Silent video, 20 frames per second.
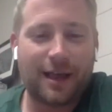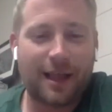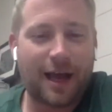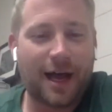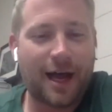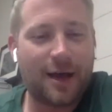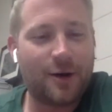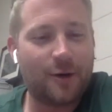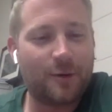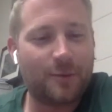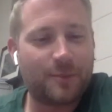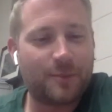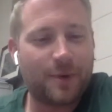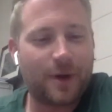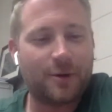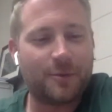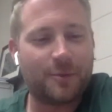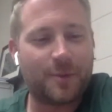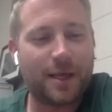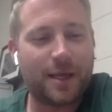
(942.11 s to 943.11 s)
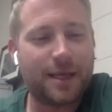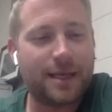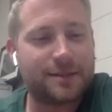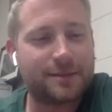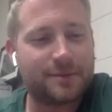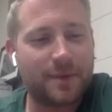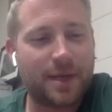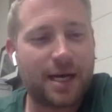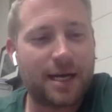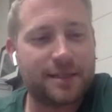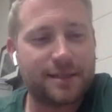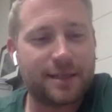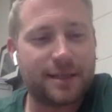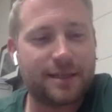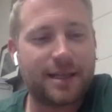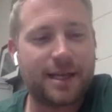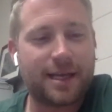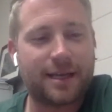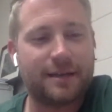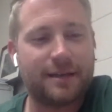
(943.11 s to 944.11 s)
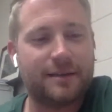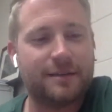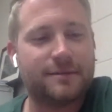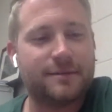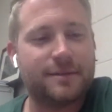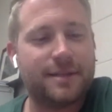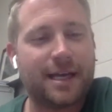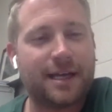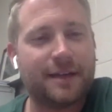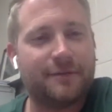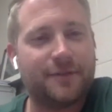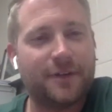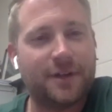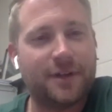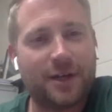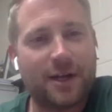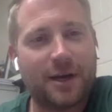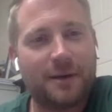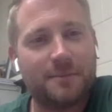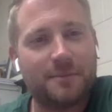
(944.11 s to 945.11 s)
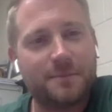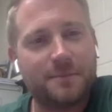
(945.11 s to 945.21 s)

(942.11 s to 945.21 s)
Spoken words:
hope we can get some guys that can fill it up.